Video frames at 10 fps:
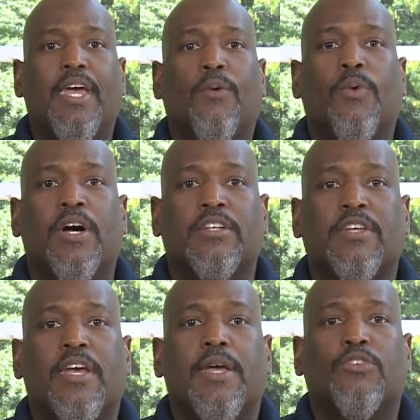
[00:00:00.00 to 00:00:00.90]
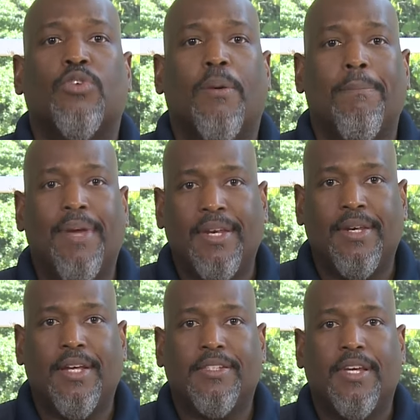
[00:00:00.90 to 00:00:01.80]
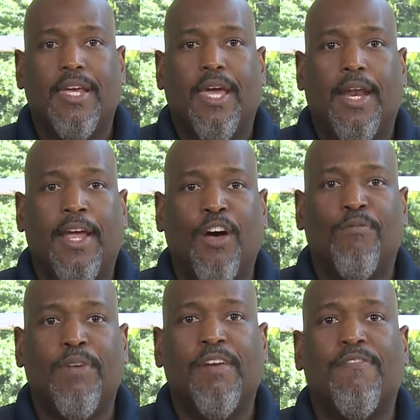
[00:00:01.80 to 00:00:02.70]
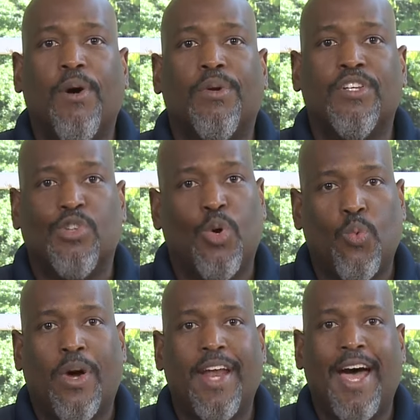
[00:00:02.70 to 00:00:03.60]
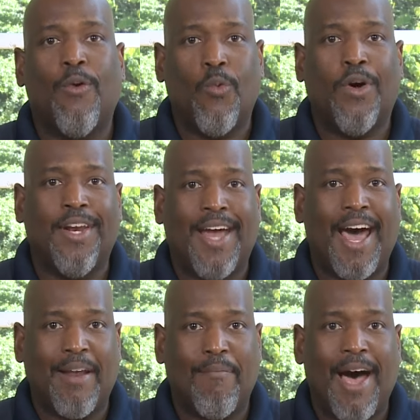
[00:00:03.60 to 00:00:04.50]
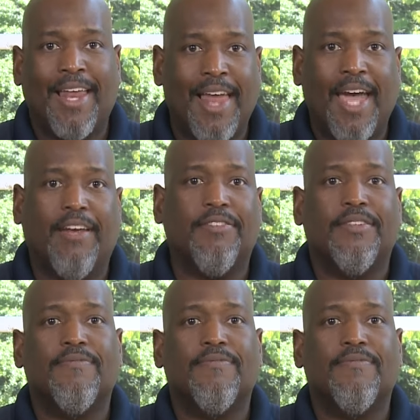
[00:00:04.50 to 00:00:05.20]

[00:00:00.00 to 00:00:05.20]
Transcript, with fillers: was tremendous and helped me focus on what I wanted out of my life.